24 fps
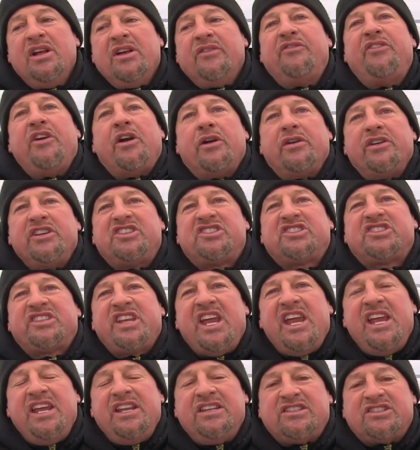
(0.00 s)
Very
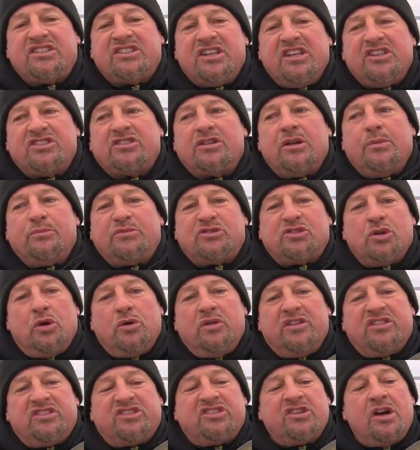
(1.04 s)
stained system, so
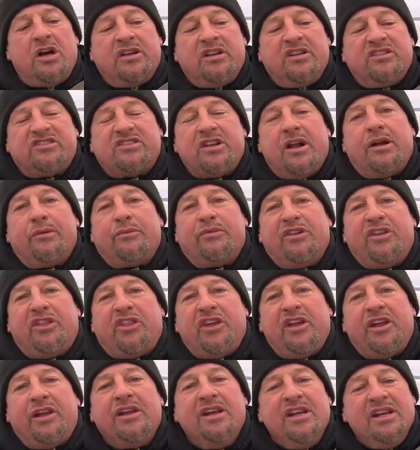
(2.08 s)
the sun is
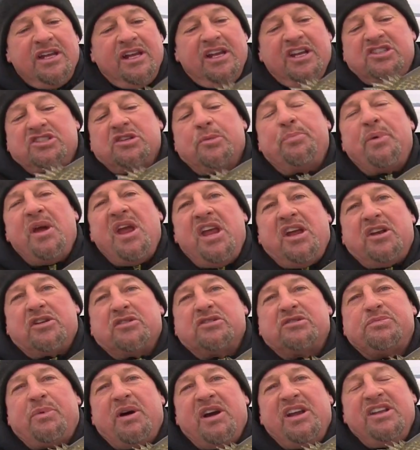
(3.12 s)
everything. And it's a
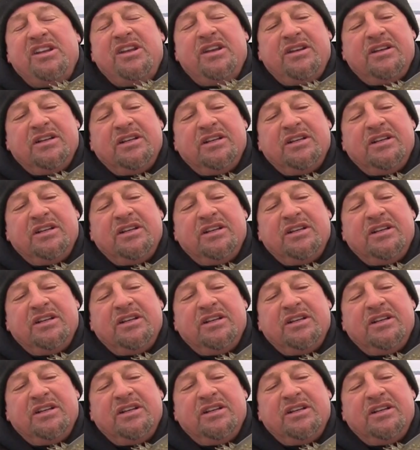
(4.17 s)
banker's bite.